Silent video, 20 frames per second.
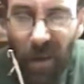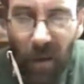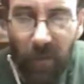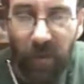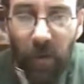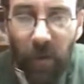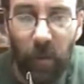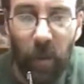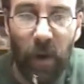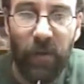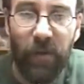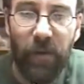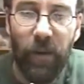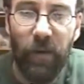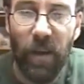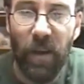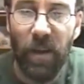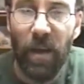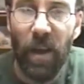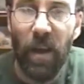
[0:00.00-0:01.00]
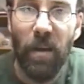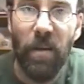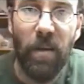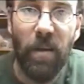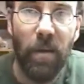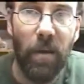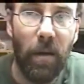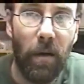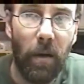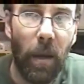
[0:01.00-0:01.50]
about 50 cents at
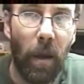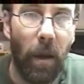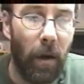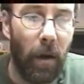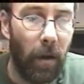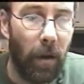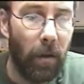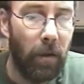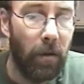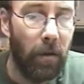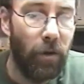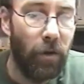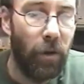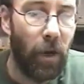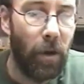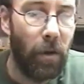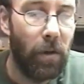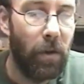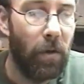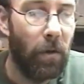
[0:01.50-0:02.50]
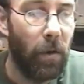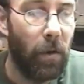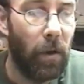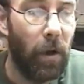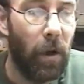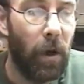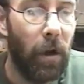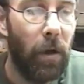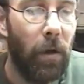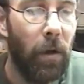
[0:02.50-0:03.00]
a junk store, eh?
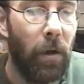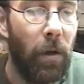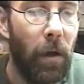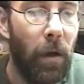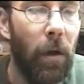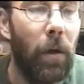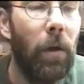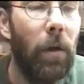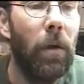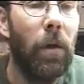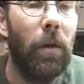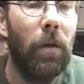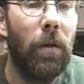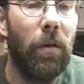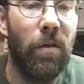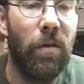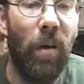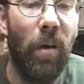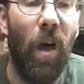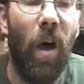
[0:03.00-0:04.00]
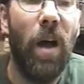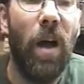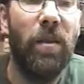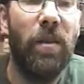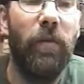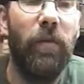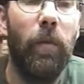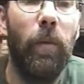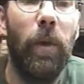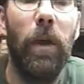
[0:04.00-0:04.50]
There's lots of them
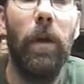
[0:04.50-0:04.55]
there.